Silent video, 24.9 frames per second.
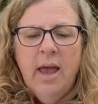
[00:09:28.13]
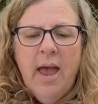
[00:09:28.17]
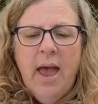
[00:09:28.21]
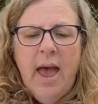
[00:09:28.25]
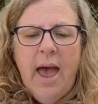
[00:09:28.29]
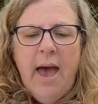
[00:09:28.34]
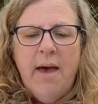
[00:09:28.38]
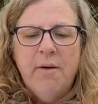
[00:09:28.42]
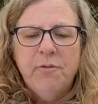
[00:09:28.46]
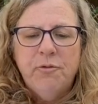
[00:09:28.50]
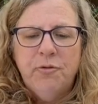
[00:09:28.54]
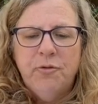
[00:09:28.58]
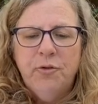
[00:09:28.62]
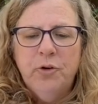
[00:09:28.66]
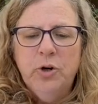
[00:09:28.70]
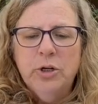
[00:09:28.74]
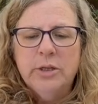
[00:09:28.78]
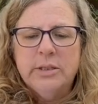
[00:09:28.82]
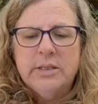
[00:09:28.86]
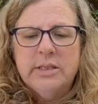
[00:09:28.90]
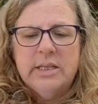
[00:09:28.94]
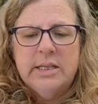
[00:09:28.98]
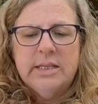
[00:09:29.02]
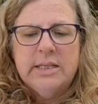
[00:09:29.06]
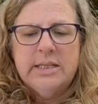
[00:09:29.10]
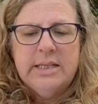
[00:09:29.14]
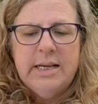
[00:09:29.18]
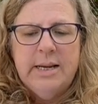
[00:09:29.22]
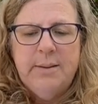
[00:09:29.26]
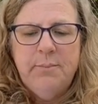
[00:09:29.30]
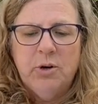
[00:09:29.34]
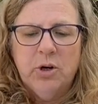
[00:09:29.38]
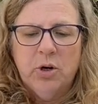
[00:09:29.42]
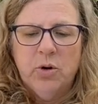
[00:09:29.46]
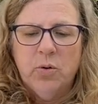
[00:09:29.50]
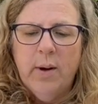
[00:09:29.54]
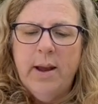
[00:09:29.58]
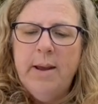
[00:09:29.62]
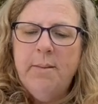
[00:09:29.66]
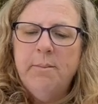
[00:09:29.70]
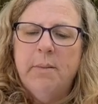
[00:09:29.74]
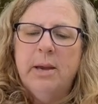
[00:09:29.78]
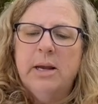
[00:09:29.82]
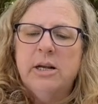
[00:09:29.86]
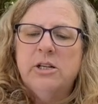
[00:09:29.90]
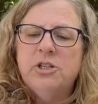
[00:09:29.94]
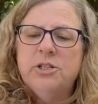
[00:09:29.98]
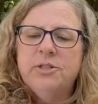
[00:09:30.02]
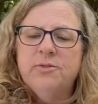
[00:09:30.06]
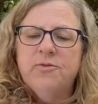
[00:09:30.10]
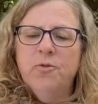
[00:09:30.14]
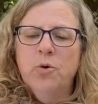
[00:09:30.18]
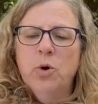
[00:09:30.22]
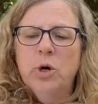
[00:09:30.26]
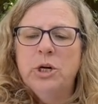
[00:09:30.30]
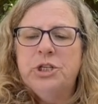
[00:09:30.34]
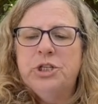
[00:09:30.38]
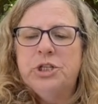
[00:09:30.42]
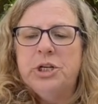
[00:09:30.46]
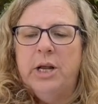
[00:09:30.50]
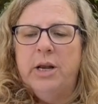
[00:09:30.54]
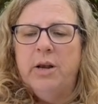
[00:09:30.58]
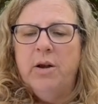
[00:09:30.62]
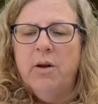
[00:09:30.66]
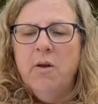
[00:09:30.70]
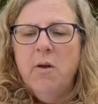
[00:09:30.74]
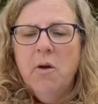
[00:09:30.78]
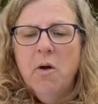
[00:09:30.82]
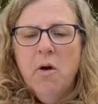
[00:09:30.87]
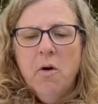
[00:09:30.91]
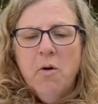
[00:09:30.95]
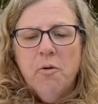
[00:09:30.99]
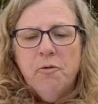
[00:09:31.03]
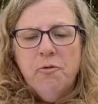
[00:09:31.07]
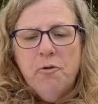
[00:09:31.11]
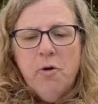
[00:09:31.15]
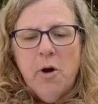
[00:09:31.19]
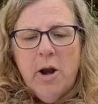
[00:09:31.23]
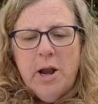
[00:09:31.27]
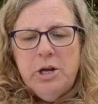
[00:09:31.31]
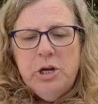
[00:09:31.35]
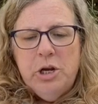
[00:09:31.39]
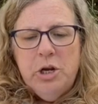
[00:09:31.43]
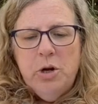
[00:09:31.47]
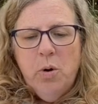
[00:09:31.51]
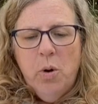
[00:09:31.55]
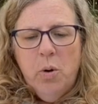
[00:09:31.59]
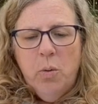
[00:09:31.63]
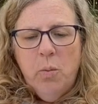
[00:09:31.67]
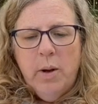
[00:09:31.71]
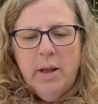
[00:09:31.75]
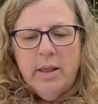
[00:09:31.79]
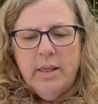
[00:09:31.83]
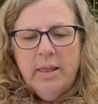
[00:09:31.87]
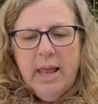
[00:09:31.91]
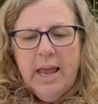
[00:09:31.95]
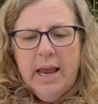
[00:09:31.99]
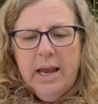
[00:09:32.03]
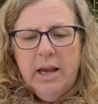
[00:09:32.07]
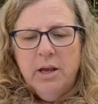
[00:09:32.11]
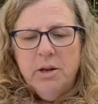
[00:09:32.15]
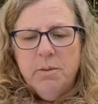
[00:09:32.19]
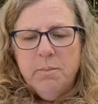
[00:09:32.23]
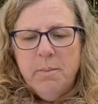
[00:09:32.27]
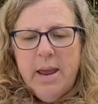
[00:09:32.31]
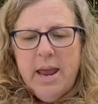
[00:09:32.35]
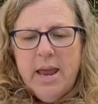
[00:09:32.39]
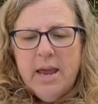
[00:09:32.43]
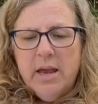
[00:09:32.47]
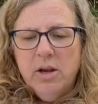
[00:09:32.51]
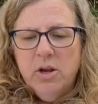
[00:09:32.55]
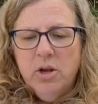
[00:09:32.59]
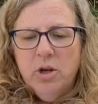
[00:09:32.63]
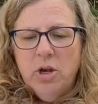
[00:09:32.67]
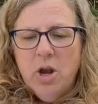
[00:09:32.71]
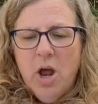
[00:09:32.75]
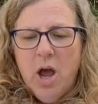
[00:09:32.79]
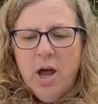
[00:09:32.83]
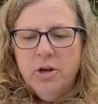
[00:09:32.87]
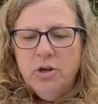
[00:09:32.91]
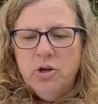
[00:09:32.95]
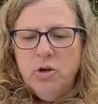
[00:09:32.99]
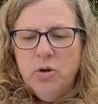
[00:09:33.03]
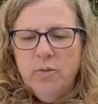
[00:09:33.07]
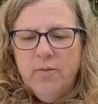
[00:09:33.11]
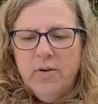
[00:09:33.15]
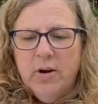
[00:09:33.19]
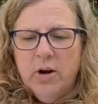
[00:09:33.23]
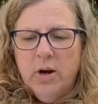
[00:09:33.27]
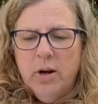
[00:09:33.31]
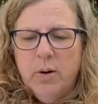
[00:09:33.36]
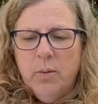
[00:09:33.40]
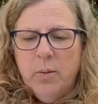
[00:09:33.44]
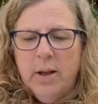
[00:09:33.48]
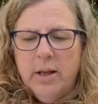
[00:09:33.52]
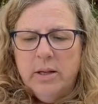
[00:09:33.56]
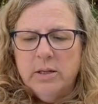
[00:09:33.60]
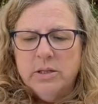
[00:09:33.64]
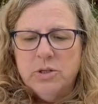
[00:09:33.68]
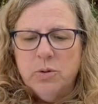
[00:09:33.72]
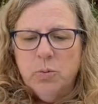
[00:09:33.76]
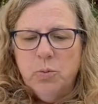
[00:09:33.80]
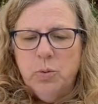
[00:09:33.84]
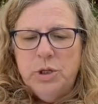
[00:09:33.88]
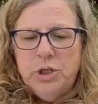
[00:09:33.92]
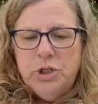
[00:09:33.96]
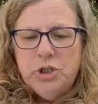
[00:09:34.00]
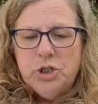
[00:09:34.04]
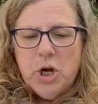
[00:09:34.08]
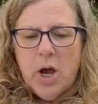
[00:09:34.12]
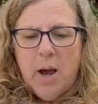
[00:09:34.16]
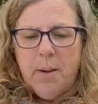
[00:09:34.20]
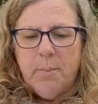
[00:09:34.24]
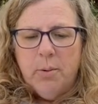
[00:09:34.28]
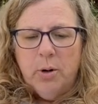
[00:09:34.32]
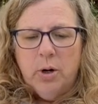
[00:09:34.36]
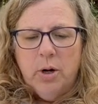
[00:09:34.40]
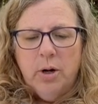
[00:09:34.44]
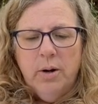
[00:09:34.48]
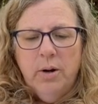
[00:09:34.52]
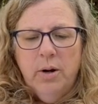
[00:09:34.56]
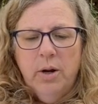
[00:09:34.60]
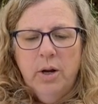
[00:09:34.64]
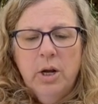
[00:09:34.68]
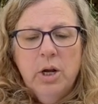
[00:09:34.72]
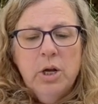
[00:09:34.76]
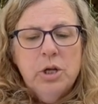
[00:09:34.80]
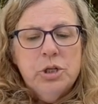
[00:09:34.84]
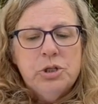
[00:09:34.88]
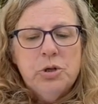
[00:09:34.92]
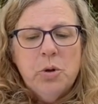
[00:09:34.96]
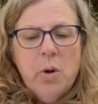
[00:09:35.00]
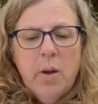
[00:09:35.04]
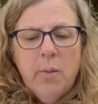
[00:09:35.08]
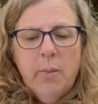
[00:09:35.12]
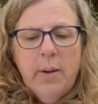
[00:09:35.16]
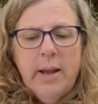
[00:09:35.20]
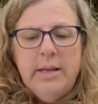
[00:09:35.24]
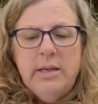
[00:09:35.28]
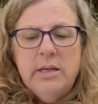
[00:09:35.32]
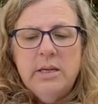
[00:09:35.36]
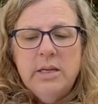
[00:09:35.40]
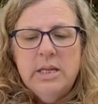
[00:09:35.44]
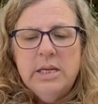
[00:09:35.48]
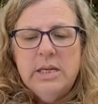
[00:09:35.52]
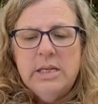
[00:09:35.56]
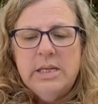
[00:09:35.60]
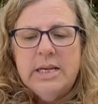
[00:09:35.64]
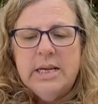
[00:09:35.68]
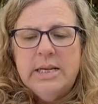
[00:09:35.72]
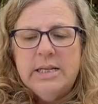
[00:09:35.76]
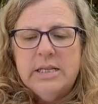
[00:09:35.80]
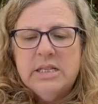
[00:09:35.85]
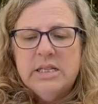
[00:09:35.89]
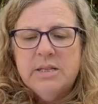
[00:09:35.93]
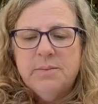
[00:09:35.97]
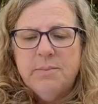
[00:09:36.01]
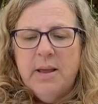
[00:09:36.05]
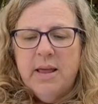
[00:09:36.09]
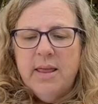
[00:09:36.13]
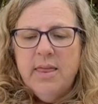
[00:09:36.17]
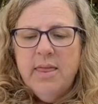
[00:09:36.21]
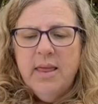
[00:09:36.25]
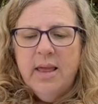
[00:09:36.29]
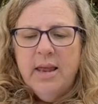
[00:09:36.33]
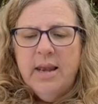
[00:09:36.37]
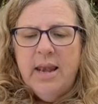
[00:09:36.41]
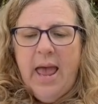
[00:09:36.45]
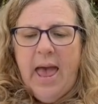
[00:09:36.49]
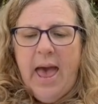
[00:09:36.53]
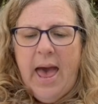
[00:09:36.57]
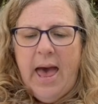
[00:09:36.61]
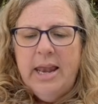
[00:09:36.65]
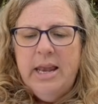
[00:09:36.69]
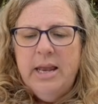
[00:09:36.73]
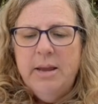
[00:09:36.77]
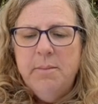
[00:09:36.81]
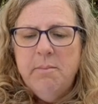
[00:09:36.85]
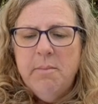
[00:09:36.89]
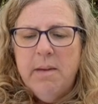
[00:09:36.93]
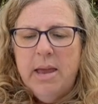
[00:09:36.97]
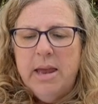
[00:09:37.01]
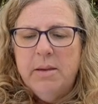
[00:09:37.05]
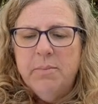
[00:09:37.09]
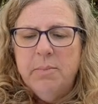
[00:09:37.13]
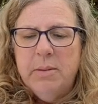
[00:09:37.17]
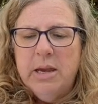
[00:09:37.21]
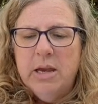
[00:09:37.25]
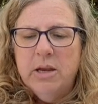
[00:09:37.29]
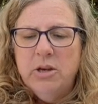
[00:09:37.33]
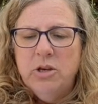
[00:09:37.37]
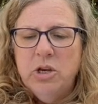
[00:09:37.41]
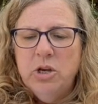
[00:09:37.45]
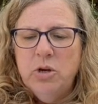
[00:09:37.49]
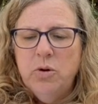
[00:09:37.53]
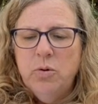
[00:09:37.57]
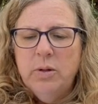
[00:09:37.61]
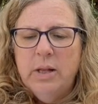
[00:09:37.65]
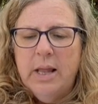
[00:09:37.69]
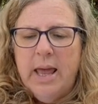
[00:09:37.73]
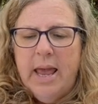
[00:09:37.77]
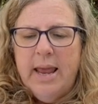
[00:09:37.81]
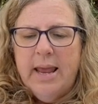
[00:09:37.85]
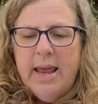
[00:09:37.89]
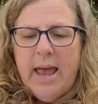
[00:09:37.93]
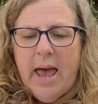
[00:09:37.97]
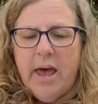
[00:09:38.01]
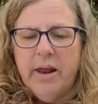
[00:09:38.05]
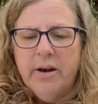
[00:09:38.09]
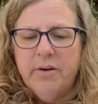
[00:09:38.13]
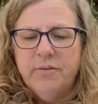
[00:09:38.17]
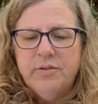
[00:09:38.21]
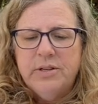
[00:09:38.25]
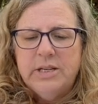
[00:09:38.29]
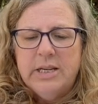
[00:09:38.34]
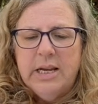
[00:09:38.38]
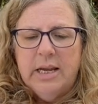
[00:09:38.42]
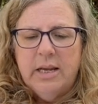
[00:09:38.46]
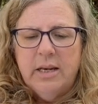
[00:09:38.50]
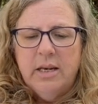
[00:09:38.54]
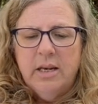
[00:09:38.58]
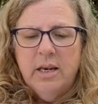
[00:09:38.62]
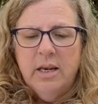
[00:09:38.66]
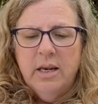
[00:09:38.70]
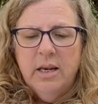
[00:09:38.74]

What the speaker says: At first, this seemed a great misfortune, for I knew a one-legged man could not do very well as a wood chopper. So I went to the tinsmith and had him make me a new leg out of tin.